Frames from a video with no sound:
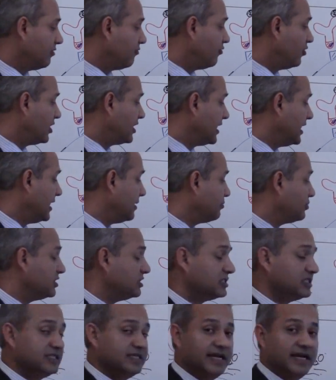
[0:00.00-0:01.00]
what
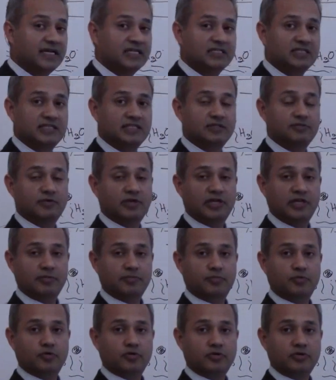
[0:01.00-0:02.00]
happens next is very
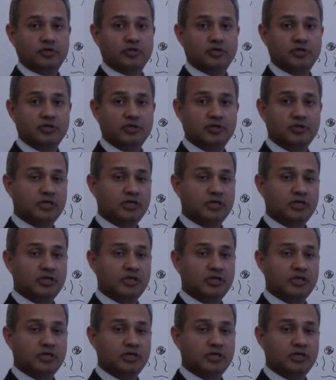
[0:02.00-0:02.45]
important.